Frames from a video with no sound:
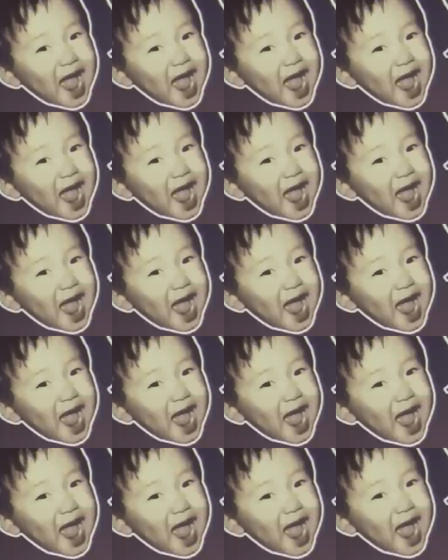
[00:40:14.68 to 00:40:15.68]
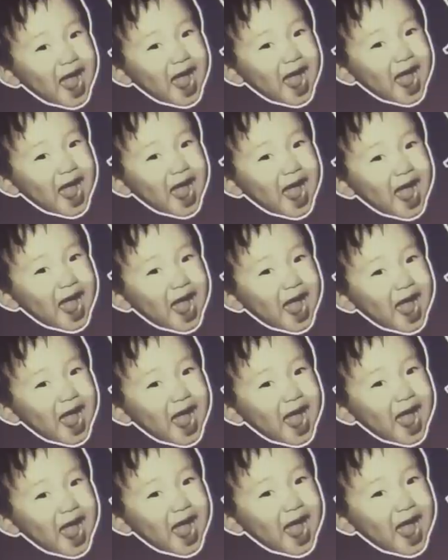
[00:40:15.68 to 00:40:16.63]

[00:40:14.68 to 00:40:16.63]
Nobody speaks.